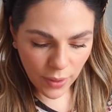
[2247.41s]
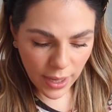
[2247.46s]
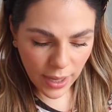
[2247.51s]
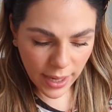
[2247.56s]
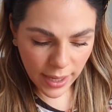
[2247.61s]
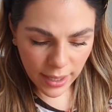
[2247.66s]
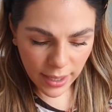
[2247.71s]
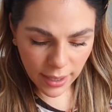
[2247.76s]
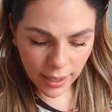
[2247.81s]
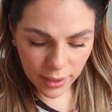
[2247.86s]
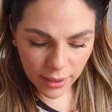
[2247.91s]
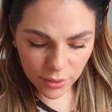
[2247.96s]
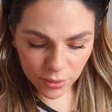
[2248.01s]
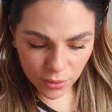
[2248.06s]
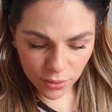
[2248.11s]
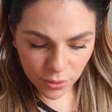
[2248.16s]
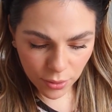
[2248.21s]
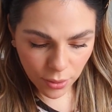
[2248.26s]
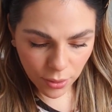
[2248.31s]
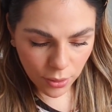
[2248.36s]

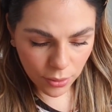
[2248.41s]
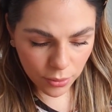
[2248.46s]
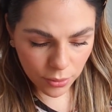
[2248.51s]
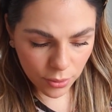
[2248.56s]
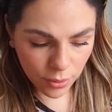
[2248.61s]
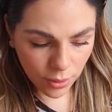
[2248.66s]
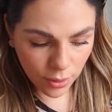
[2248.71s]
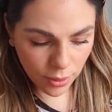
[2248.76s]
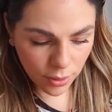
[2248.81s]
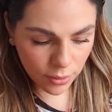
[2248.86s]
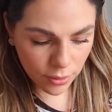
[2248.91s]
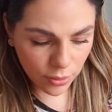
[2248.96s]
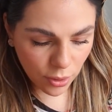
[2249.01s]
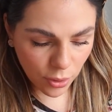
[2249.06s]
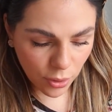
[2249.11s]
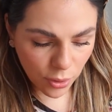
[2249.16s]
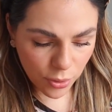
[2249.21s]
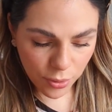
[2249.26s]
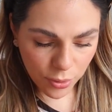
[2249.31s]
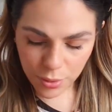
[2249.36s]
highlighter on the
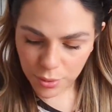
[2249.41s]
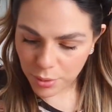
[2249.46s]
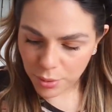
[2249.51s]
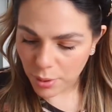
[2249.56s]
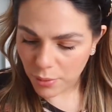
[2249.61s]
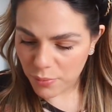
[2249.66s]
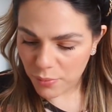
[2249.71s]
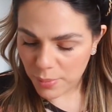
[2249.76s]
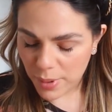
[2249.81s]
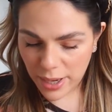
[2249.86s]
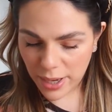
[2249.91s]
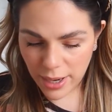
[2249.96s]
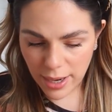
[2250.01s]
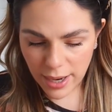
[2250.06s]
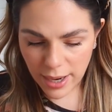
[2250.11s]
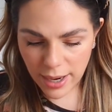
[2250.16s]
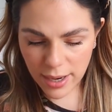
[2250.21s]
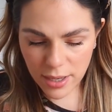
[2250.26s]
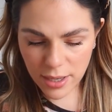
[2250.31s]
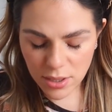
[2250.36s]
corner of my
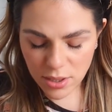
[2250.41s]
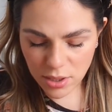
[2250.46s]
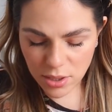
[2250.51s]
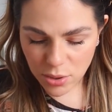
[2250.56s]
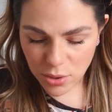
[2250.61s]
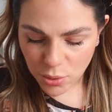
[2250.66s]
eyes.